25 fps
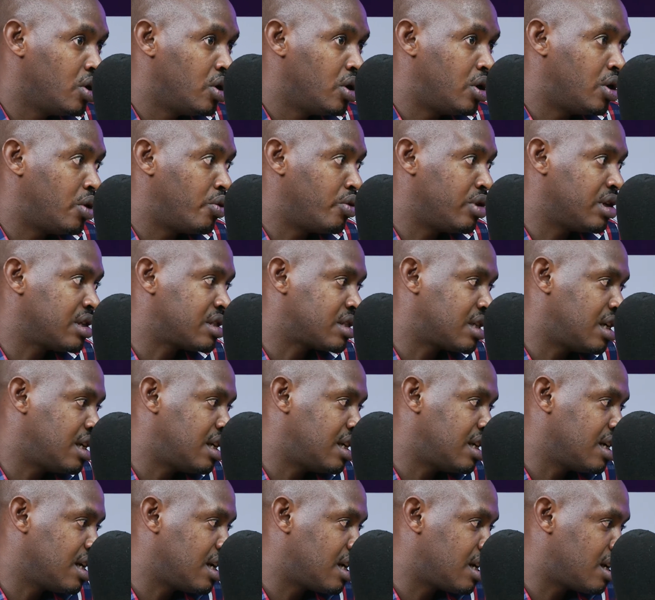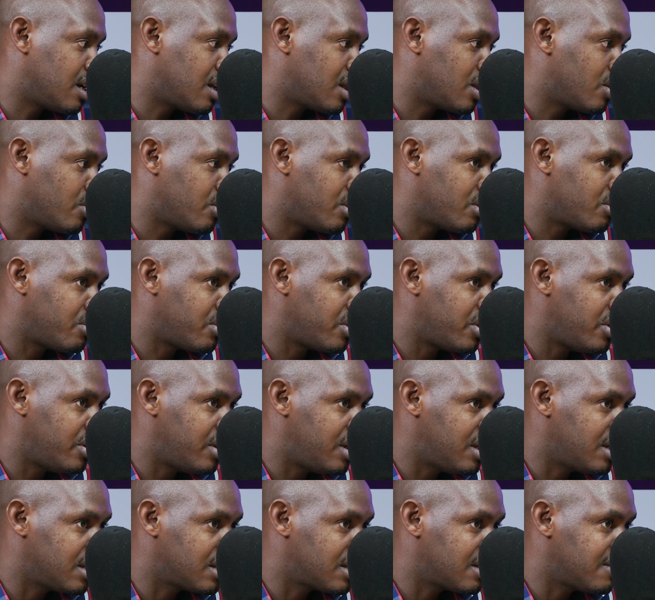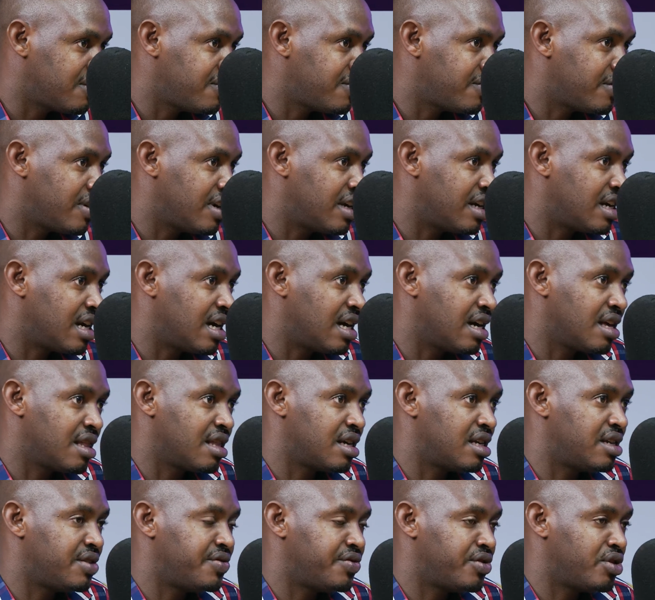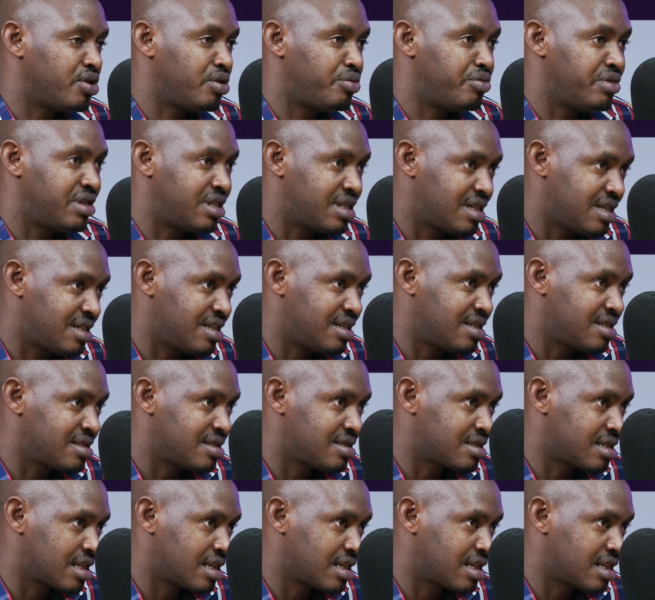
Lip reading: We are signing another one with UNICEF and other development agencies,